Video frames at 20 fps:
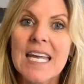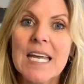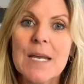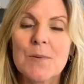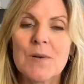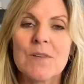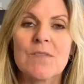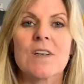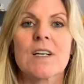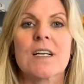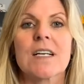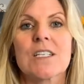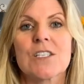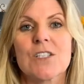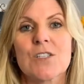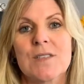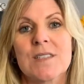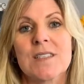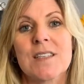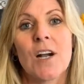keep referring it
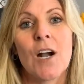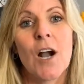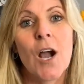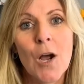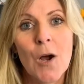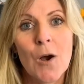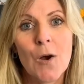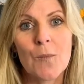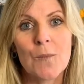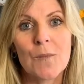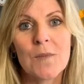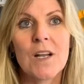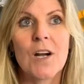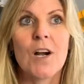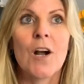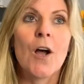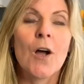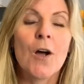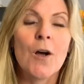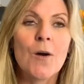to as their home.
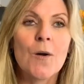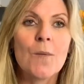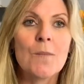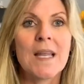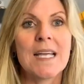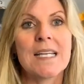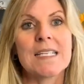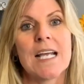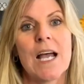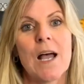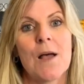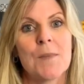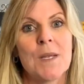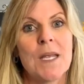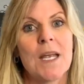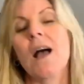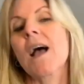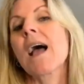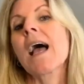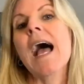Their home, they tell
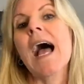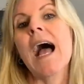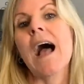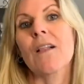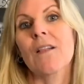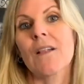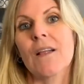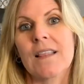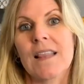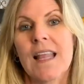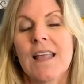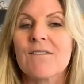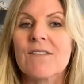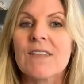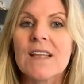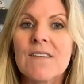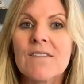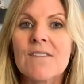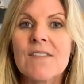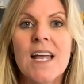me how long they've
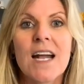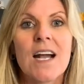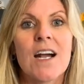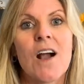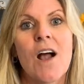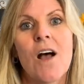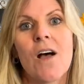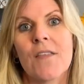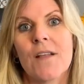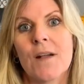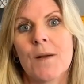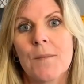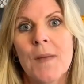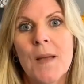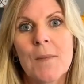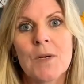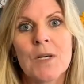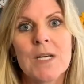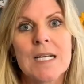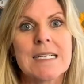lived there, all their
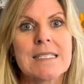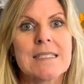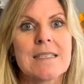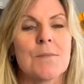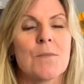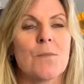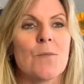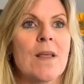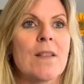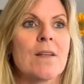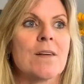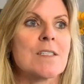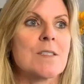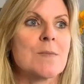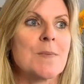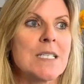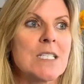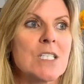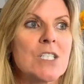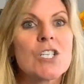memories, And whether
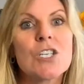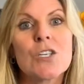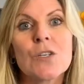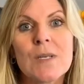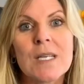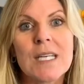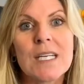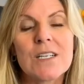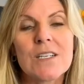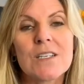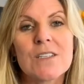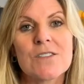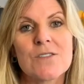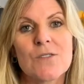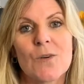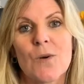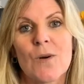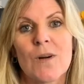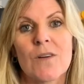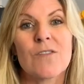it's been two
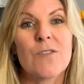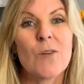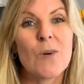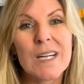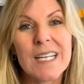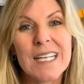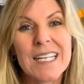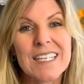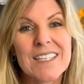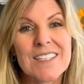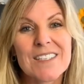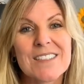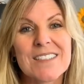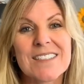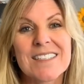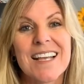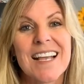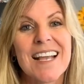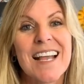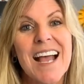years or 40
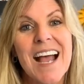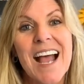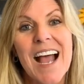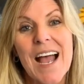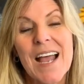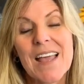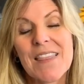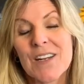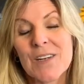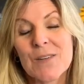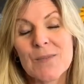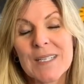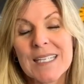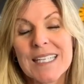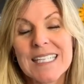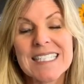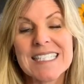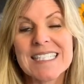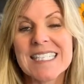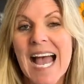years. They're
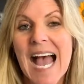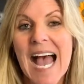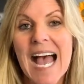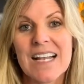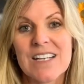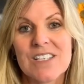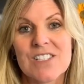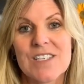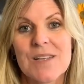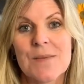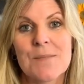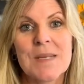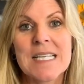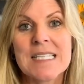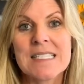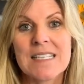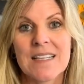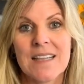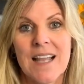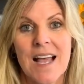really attached, it
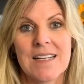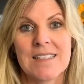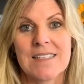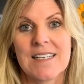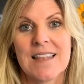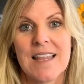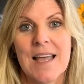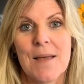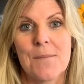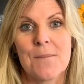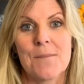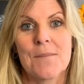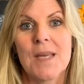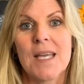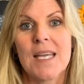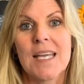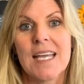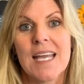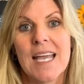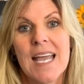means a lot to them.
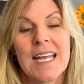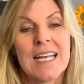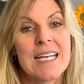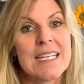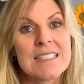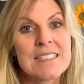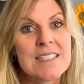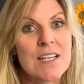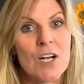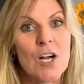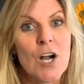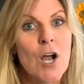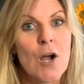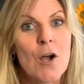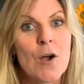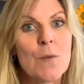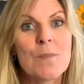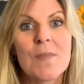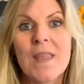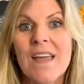And it's their
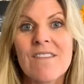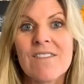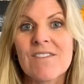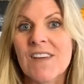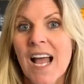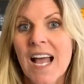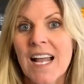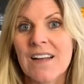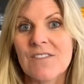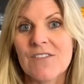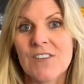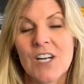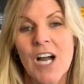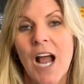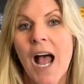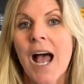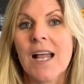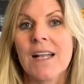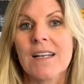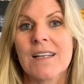home, they've kind of
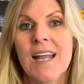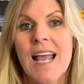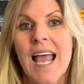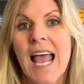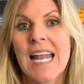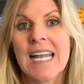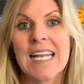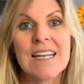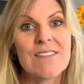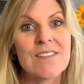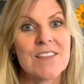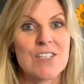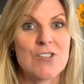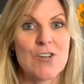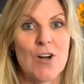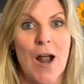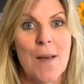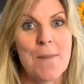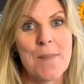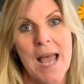forgotten any of the
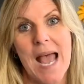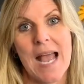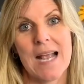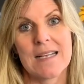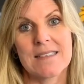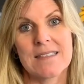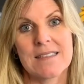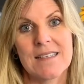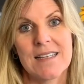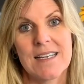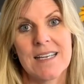drawbacks